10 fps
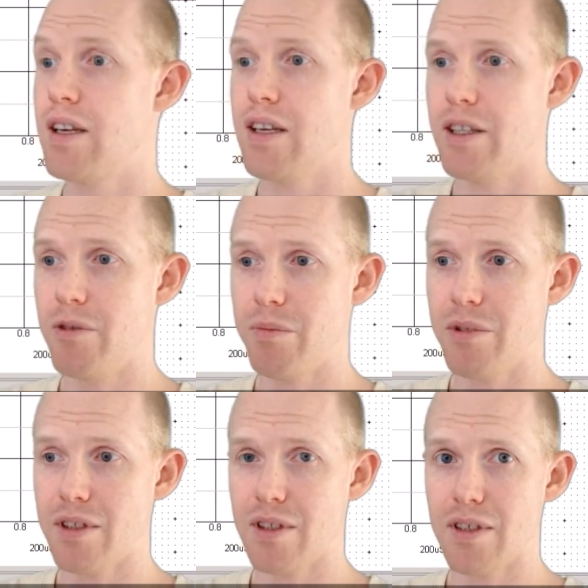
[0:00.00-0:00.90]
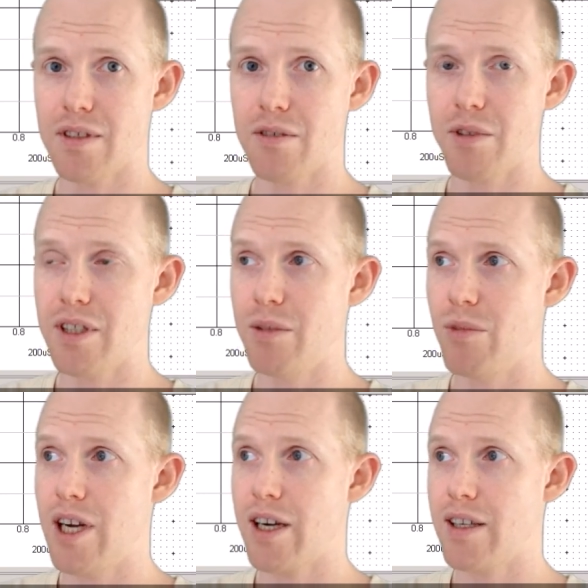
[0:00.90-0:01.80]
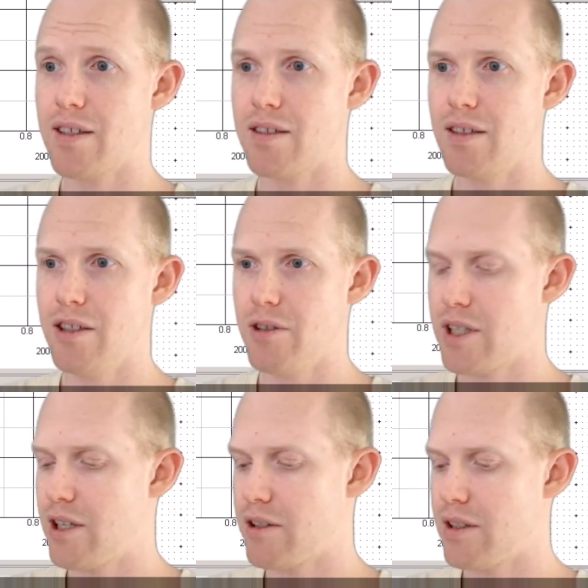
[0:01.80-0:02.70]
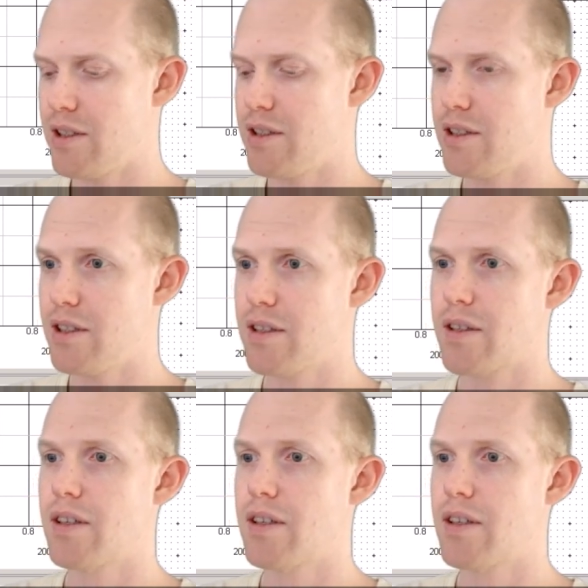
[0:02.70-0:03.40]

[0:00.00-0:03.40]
And then we put the squiggly brackets to do a calculation.